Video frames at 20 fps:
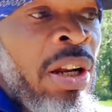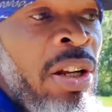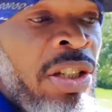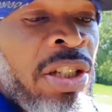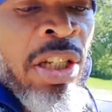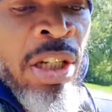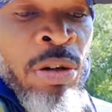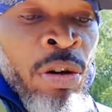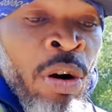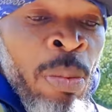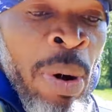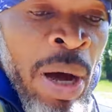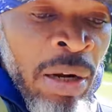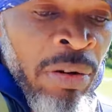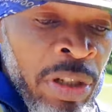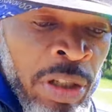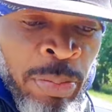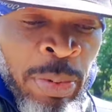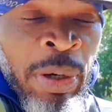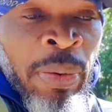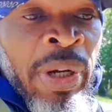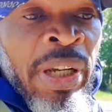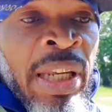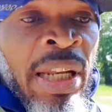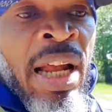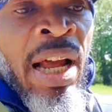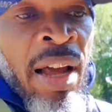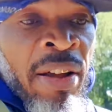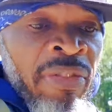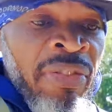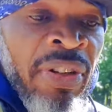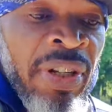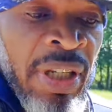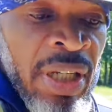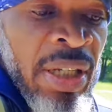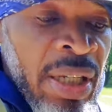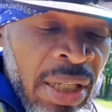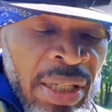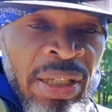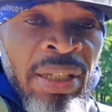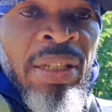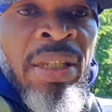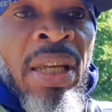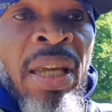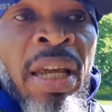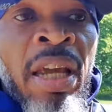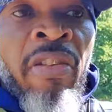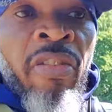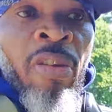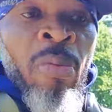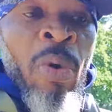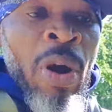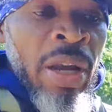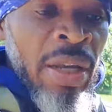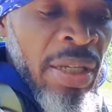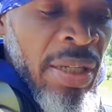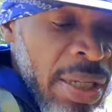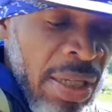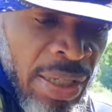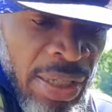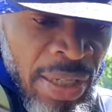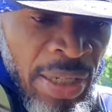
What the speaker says: you know, you see global respect we kill have. Yeah, everyone.